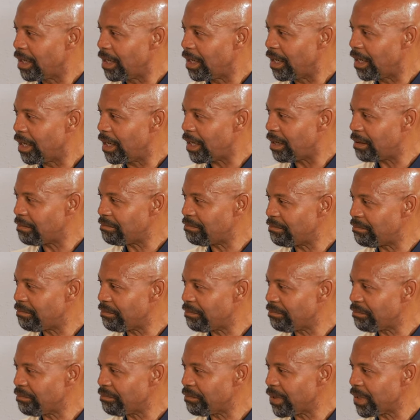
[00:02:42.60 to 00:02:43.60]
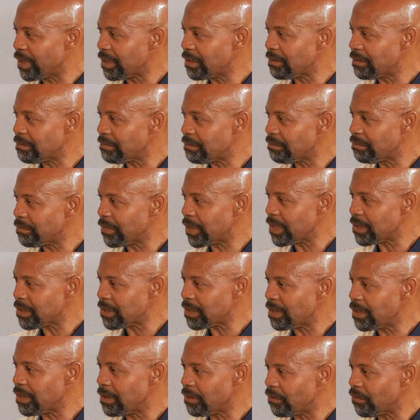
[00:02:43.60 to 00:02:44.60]
Um, but
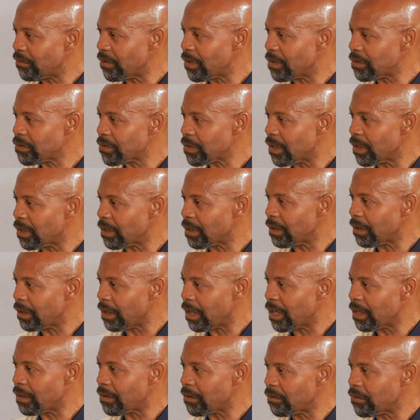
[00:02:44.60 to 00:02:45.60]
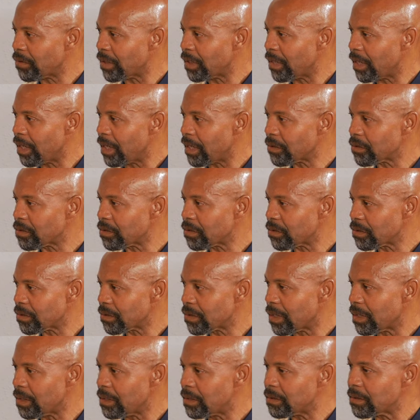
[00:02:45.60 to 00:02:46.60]
basically, it involves a lot of the actual
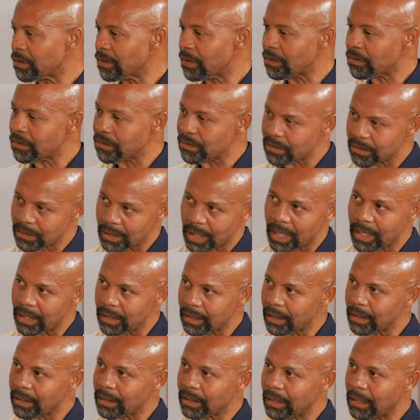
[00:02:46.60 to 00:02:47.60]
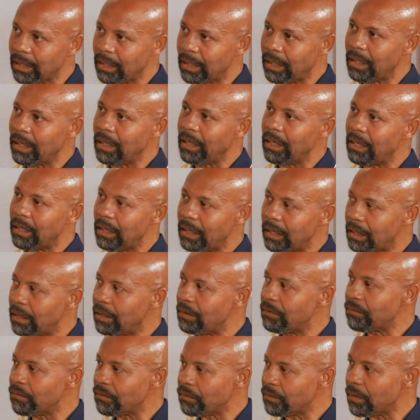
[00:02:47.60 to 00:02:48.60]
studies and understanding
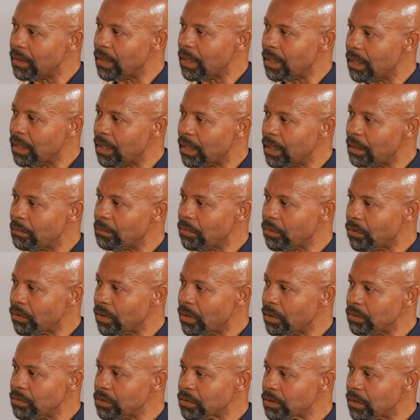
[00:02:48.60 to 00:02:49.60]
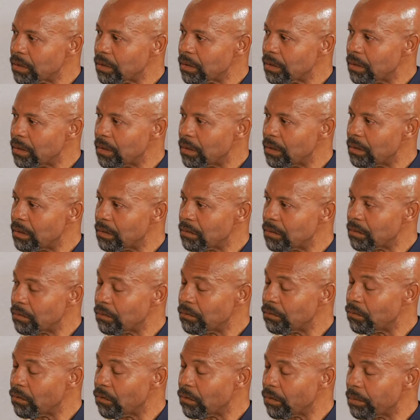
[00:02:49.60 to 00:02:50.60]
of uh, approaching the, the
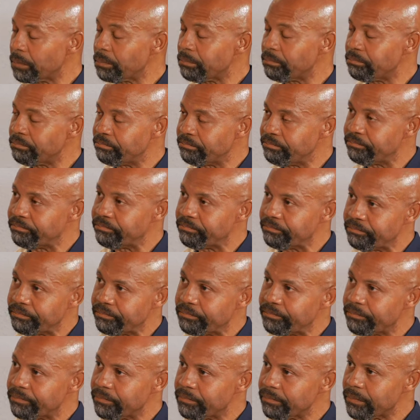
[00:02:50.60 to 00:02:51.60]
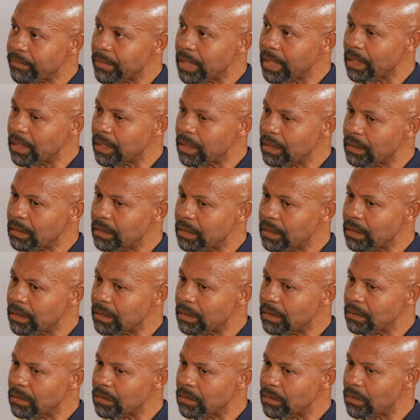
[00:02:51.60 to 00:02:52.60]
form and
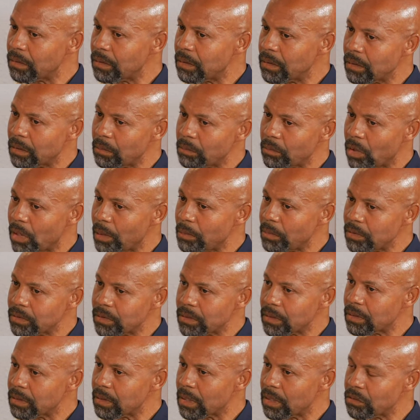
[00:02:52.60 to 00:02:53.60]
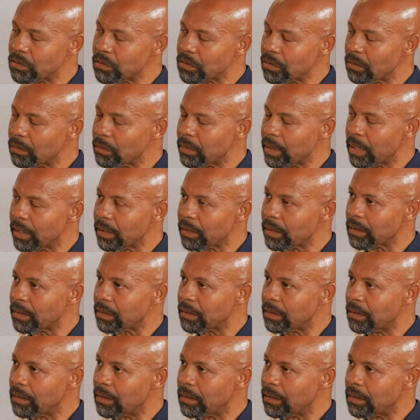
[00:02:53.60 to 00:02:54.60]
doing it in a representational manner.
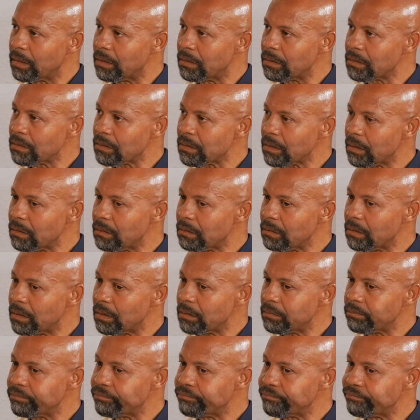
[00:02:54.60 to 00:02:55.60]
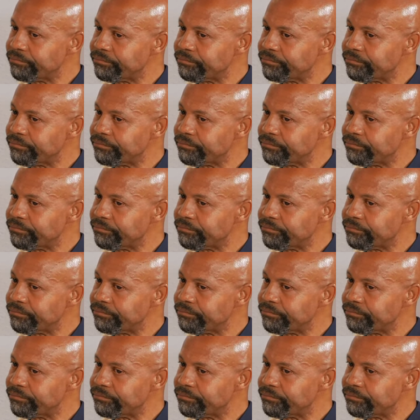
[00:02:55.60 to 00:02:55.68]
So, um,